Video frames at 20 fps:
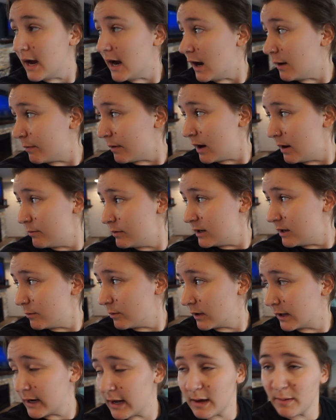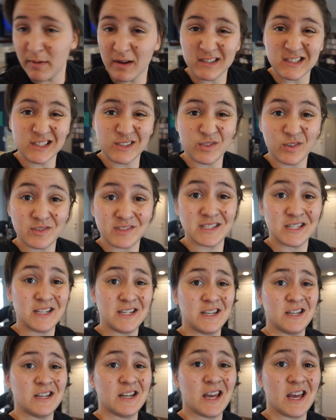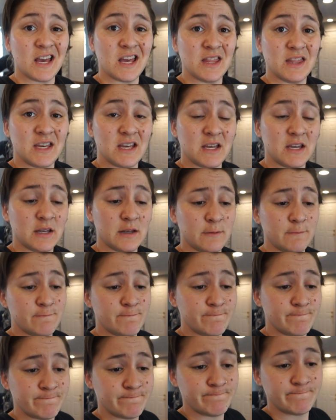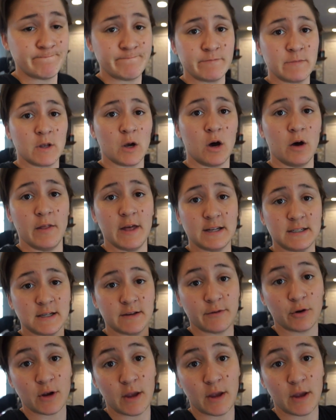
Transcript: I'll probably be done working out by 6.15 and then all that stuff.